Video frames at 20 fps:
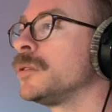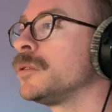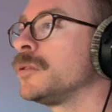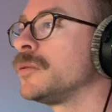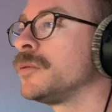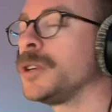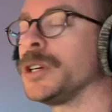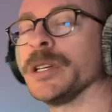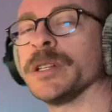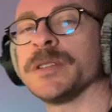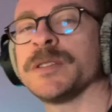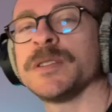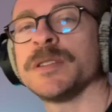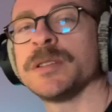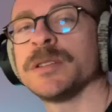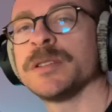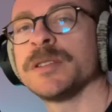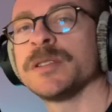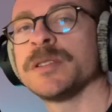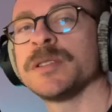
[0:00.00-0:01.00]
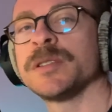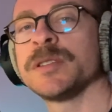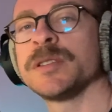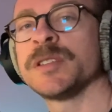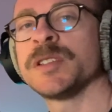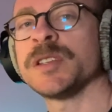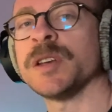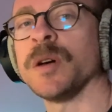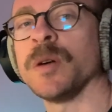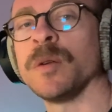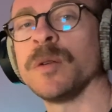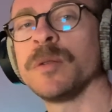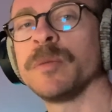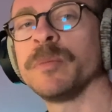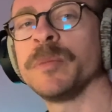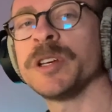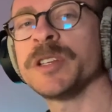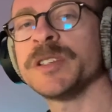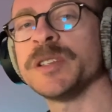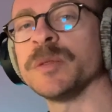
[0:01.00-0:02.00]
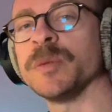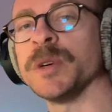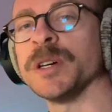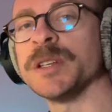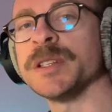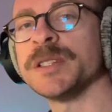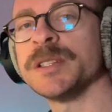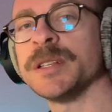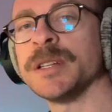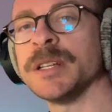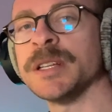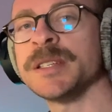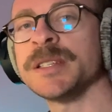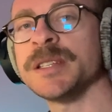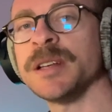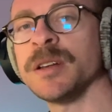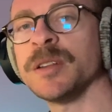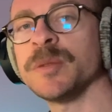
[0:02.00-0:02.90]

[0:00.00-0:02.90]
Right, so mixing wise, let's start